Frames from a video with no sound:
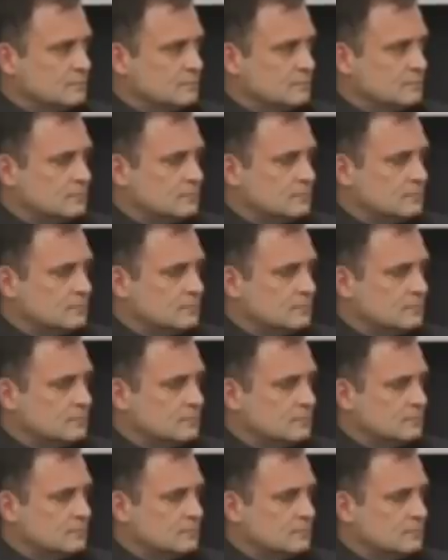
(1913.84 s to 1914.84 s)

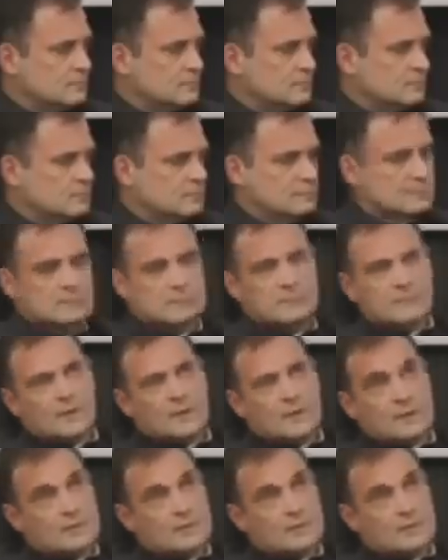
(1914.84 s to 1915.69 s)
No one is speaking in this clip.